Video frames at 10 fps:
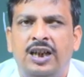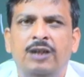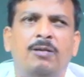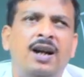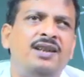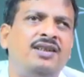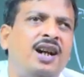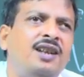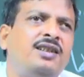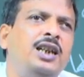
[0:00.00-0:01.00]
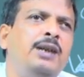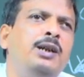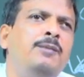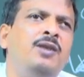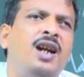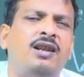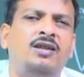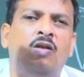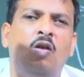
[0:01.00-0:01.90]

If I just give him that